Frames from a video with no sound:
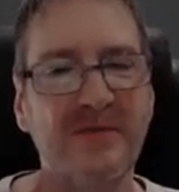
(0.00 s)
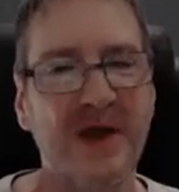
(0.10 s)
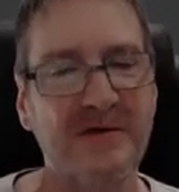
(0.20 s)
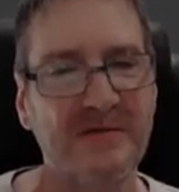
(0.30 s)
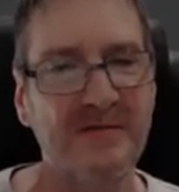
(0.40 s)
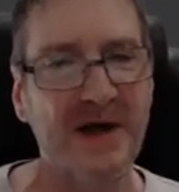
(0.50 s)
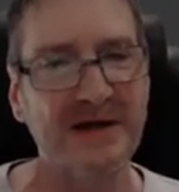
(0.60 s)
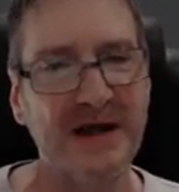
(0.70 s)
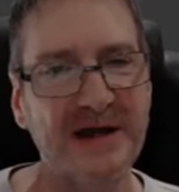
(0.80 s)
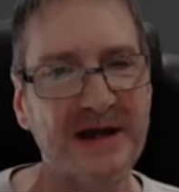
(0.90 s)
Like
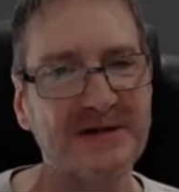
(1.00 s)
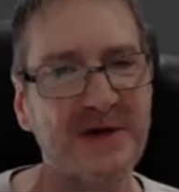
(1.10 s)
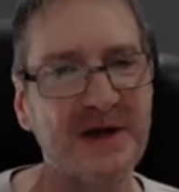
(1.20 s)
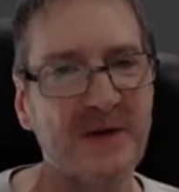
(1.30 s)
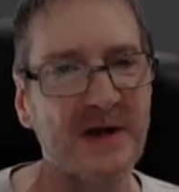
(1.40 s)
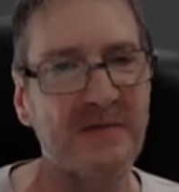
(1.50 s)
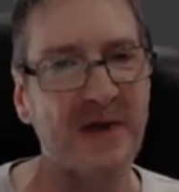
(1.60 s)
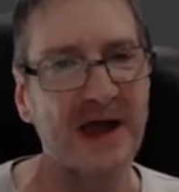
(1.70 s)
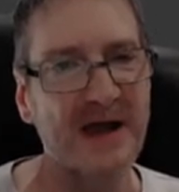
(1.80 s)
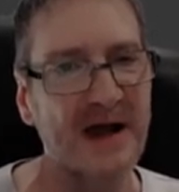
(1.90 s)
Monday next week when I'm
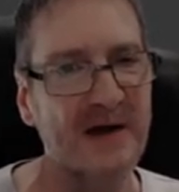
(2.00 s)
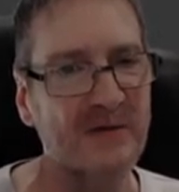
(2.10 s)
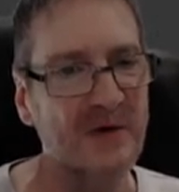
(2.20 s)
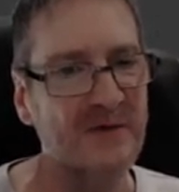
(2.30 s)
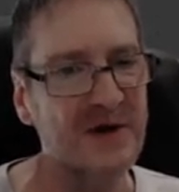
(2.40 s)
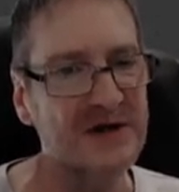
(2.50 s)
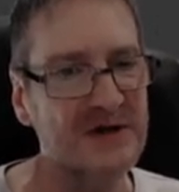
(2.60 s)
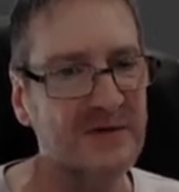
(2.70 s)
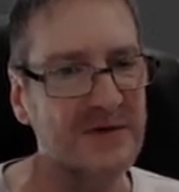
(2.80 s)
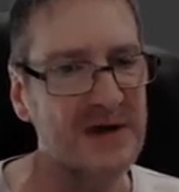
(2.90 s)
back, uh, we'll
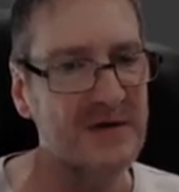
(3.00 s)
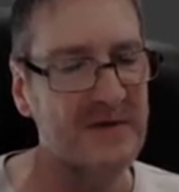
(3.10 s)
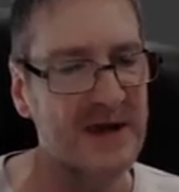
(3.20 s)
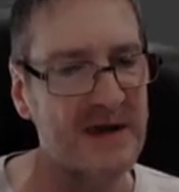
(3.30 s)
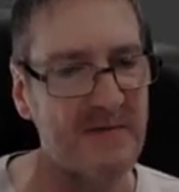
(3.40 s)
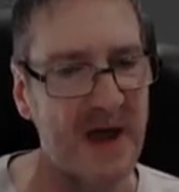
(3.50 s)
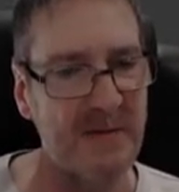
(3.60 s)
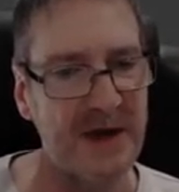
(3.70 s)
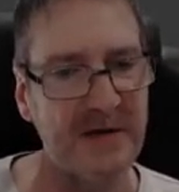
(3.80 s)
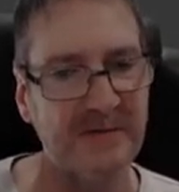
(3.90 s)
finish off the U V
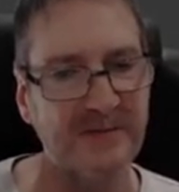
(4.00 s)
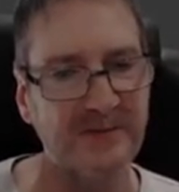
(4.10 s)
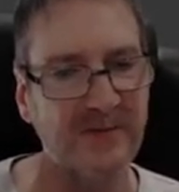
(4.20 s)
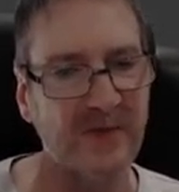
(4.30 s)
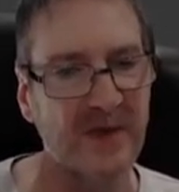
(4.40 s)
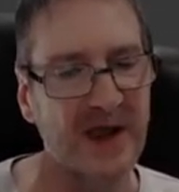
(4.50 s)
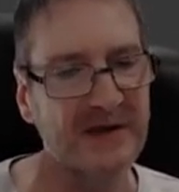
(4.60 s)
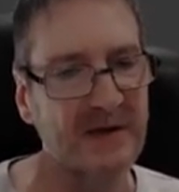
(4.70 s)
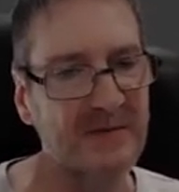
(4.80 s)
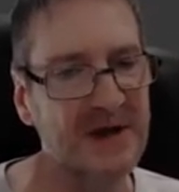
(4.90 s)
mapping,
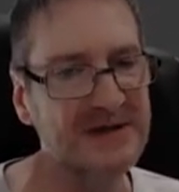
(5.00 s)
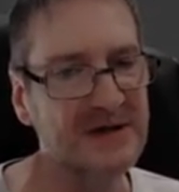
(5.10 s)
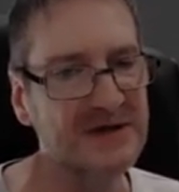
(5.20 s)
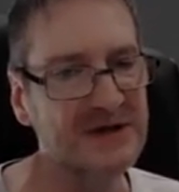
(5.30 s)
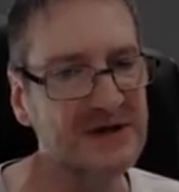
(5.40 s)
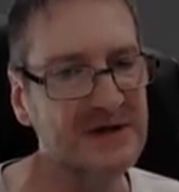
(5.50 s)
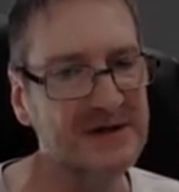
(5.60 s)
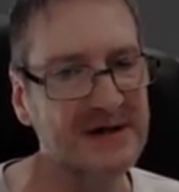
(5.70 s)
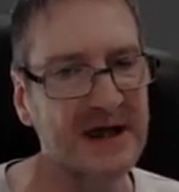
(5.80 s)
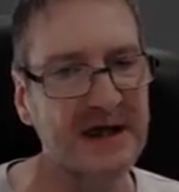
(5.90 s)
and that means on
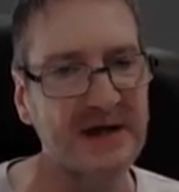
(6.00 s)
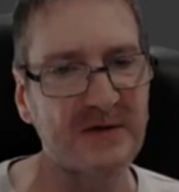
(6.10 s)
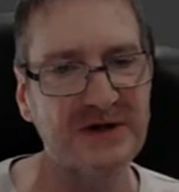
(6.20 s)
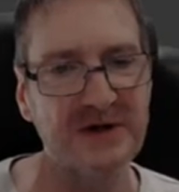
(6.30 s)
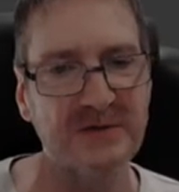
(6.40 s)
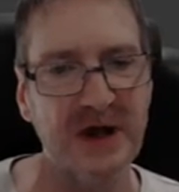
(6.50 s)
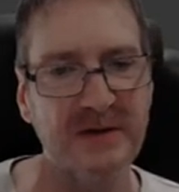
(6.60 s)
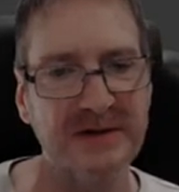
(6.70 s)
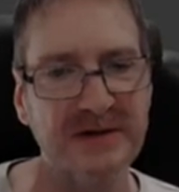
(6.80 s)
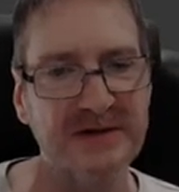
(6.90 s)
Tuesday we should be
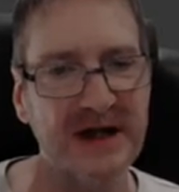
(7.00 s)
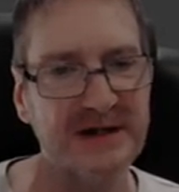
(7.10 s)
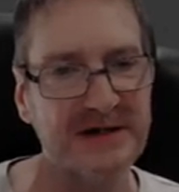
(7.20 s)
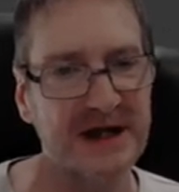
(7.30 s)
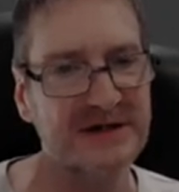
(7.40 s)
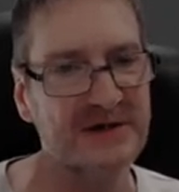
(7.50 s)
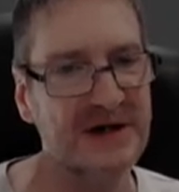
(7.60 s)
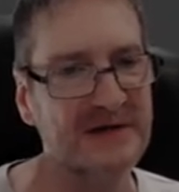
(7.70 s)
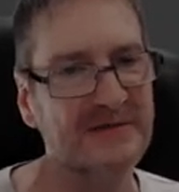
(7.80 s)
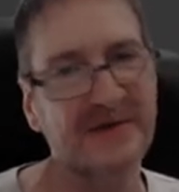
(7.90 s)
able to start
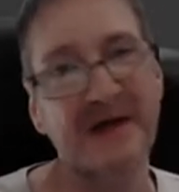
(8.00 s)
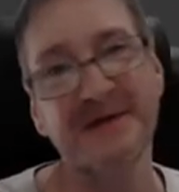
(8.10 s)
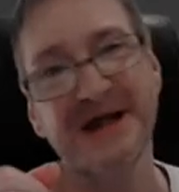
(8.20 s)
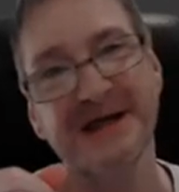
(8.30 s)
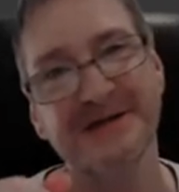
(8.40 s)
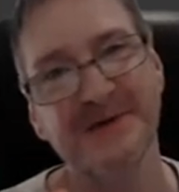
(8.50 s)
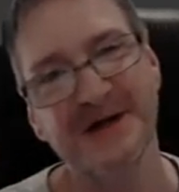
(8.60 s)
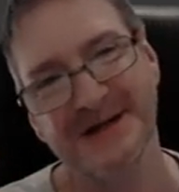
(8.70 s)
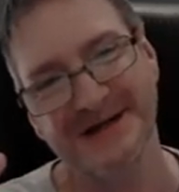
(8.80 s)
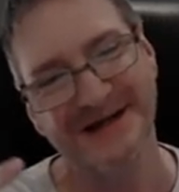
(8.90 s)
texturing. Famous last
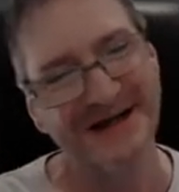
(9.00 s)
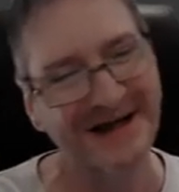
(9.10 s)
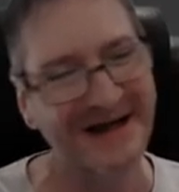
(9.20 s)
words.